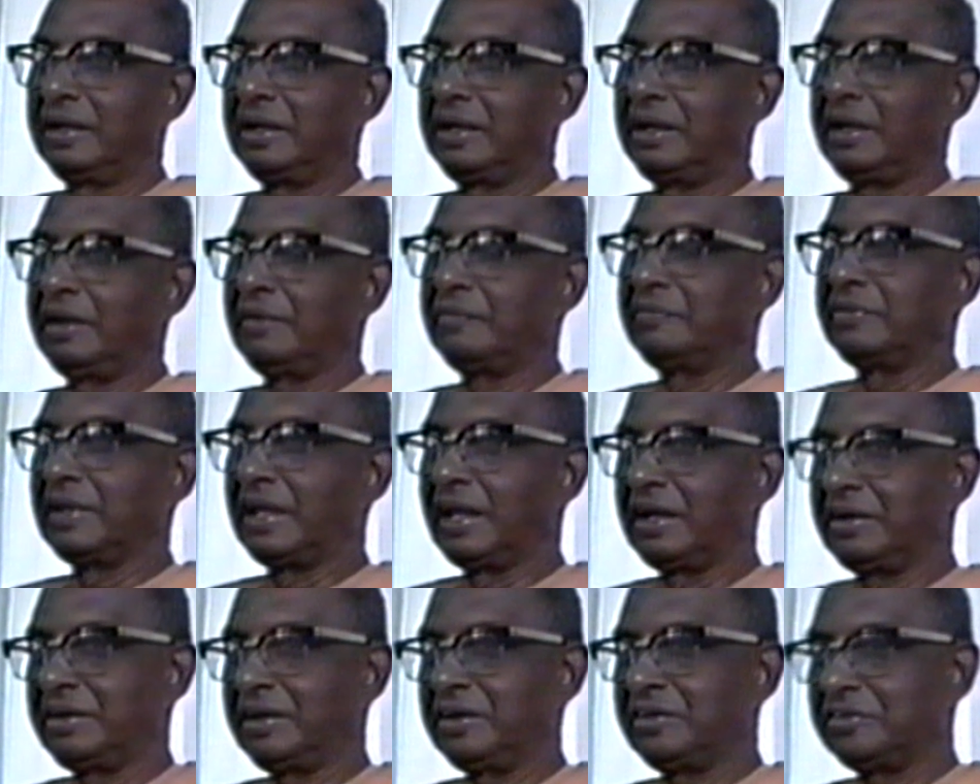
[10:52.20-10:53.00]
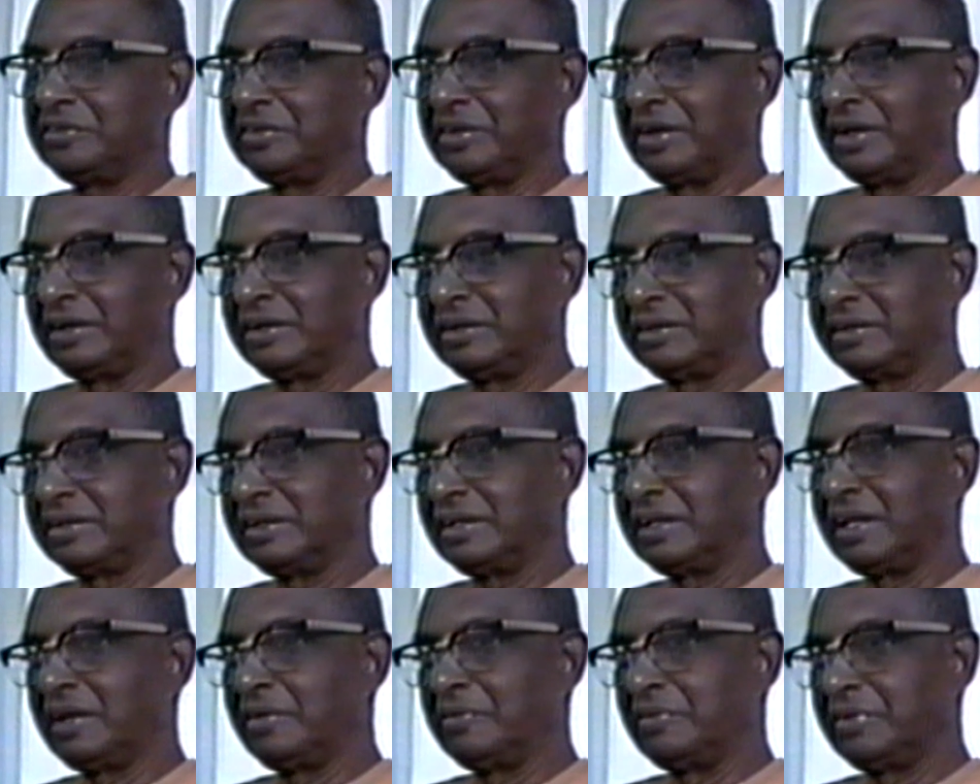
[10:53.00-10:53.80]
If that is done,
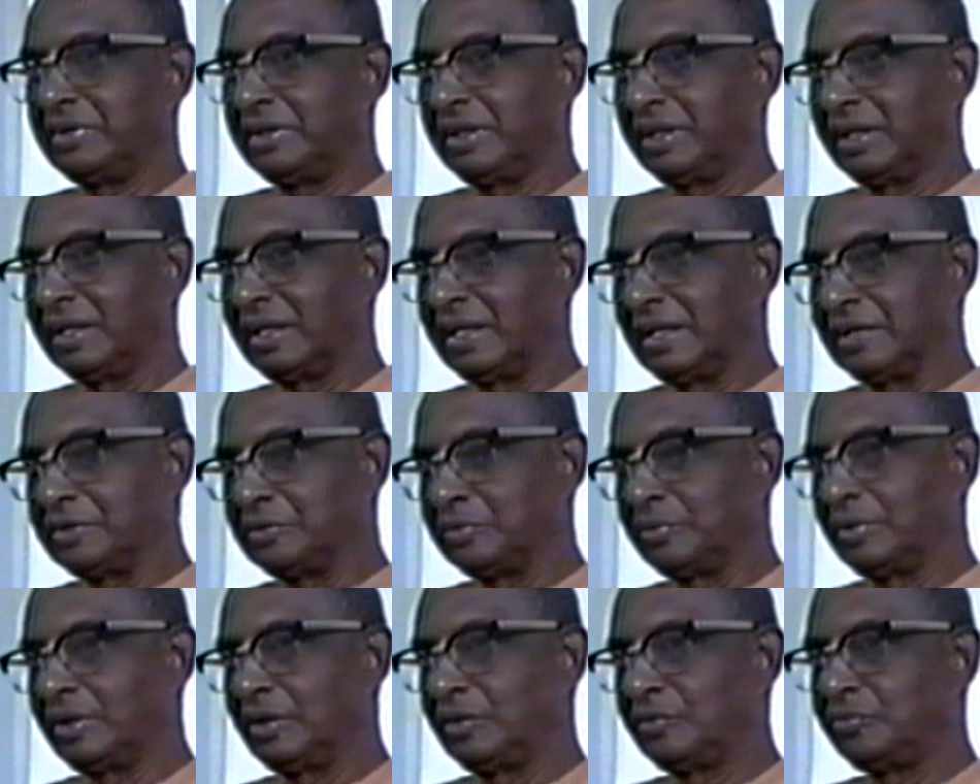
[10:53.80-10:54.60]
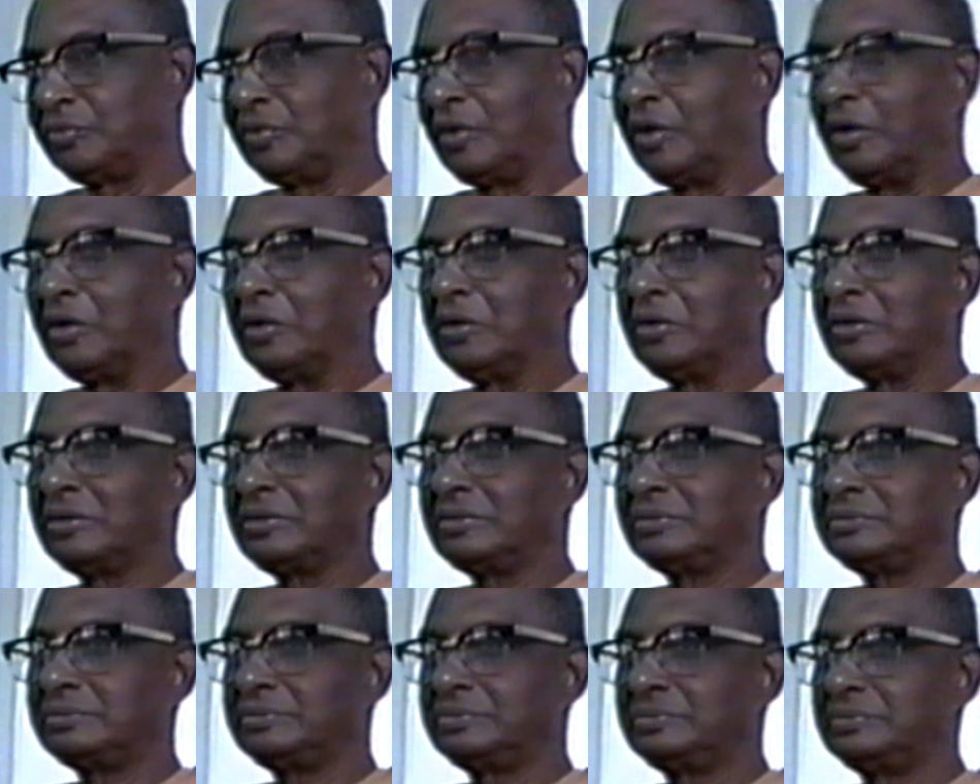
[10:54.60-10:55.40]
everything else will follow
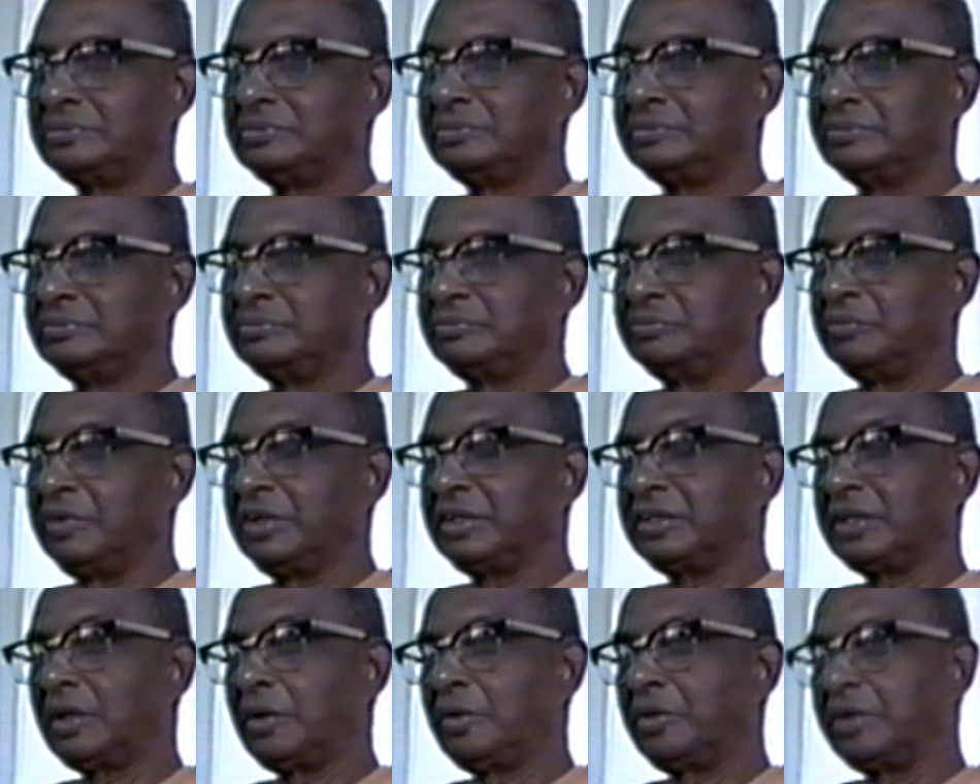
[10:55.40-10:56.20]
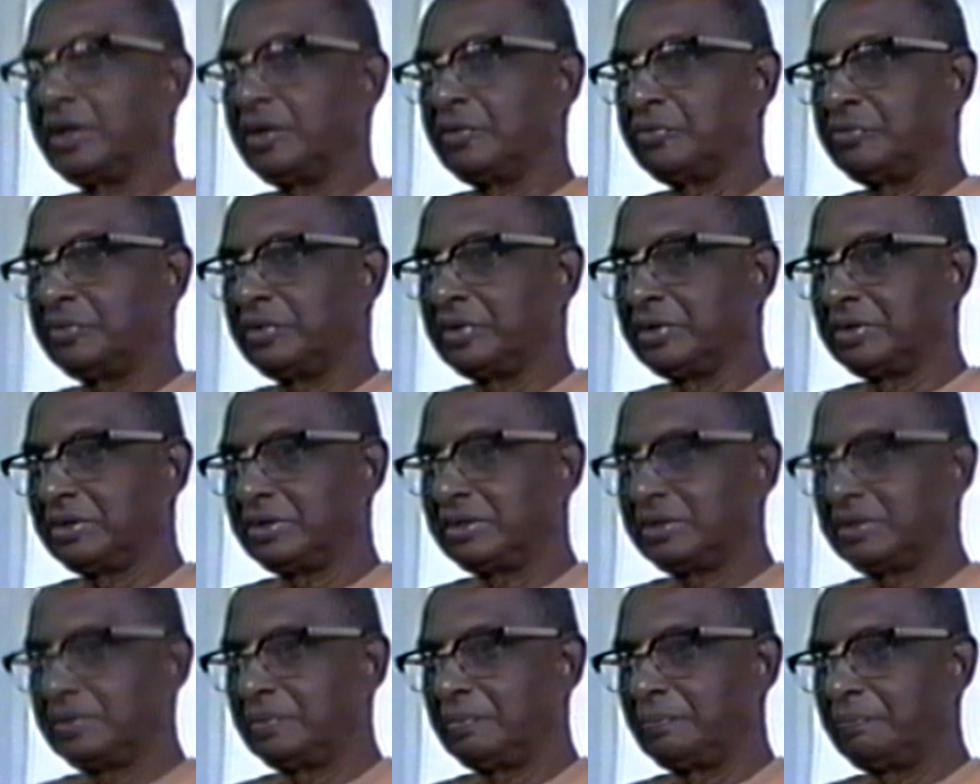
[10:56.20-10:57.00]
without effort.
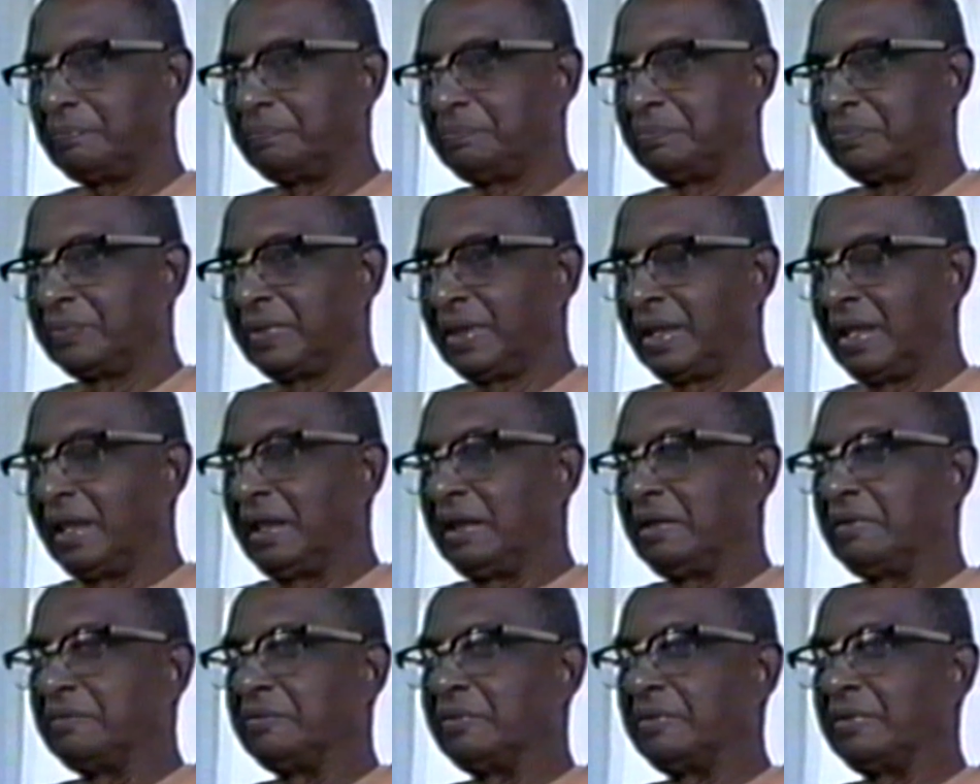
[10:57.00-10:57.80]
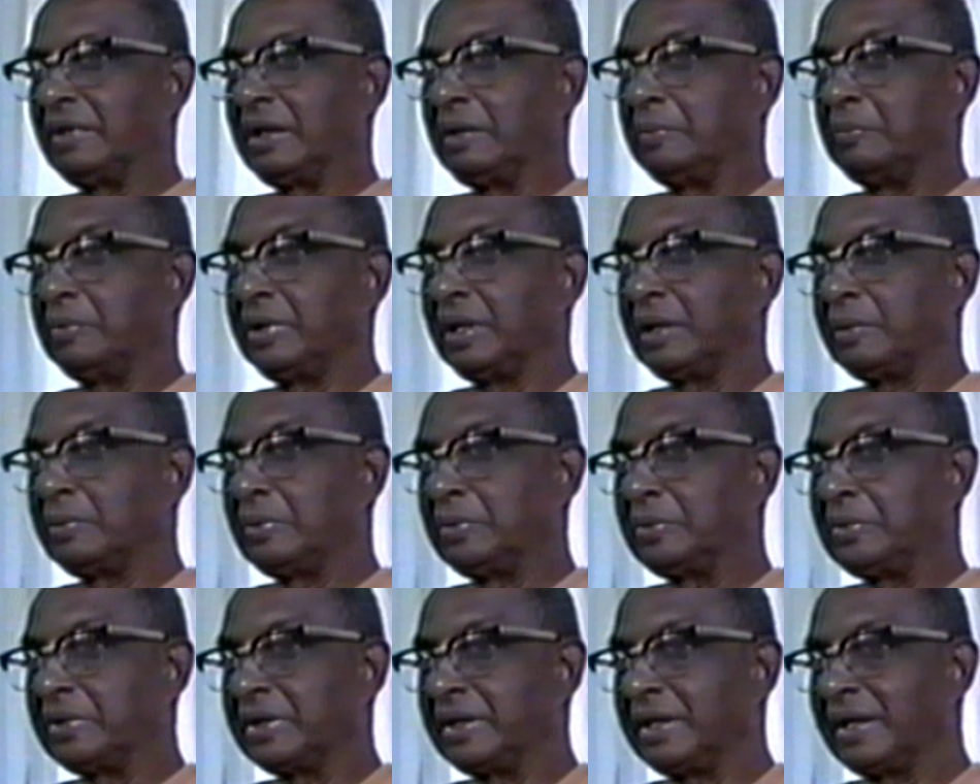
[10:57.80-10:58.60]
We will be able
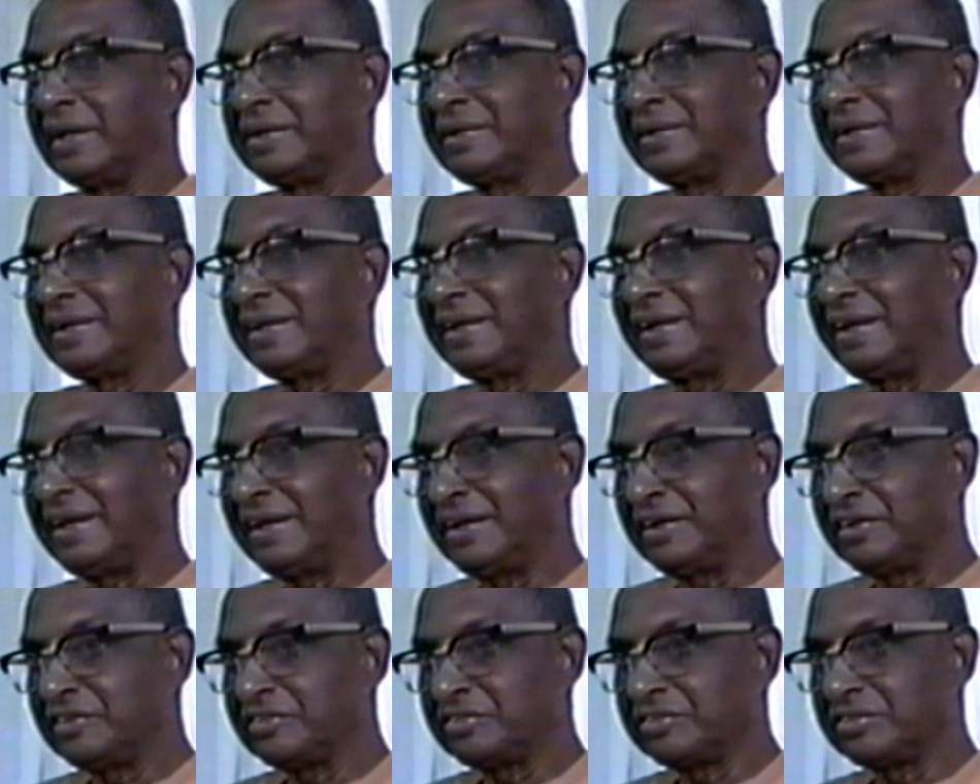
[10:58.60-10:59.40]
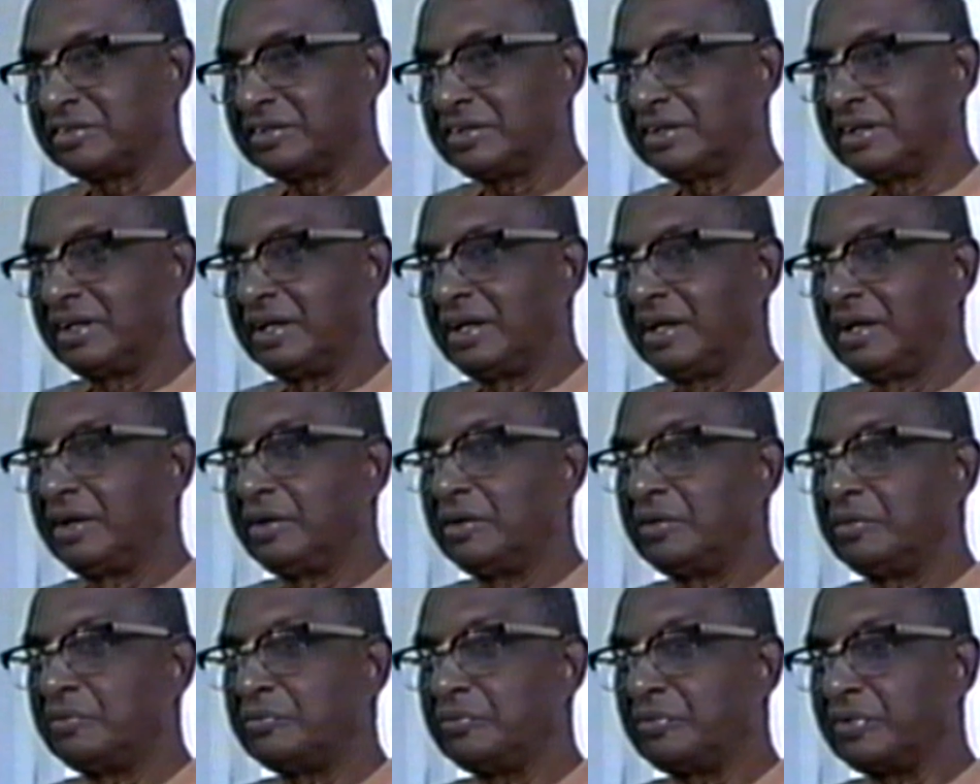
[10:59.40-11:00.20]
to get hints
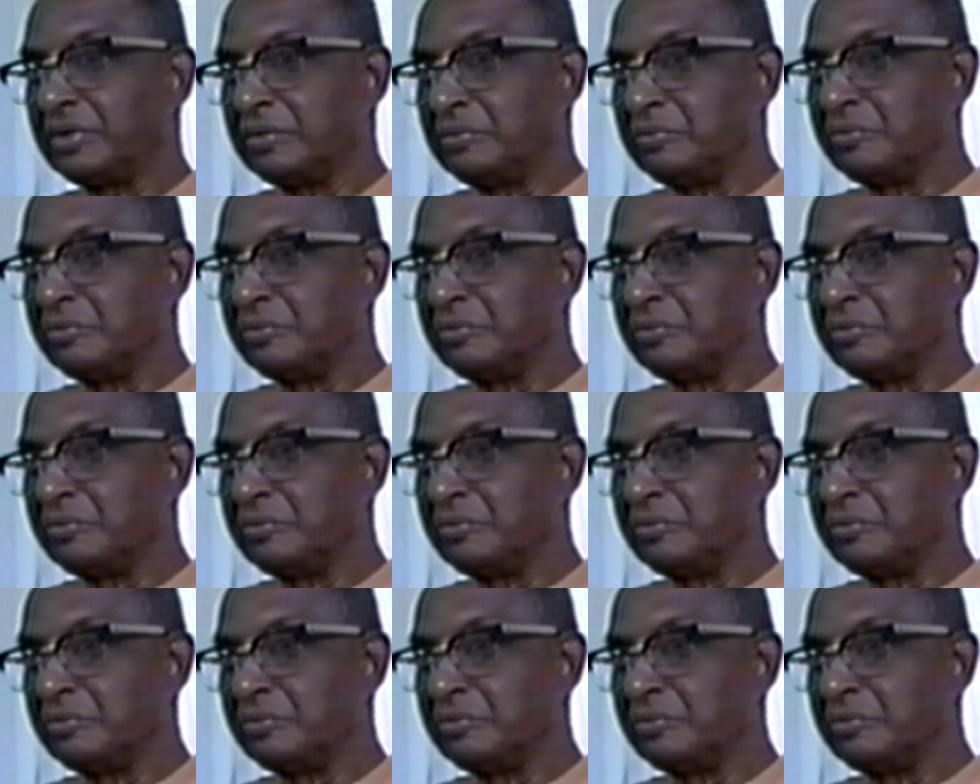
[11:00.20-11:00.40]
from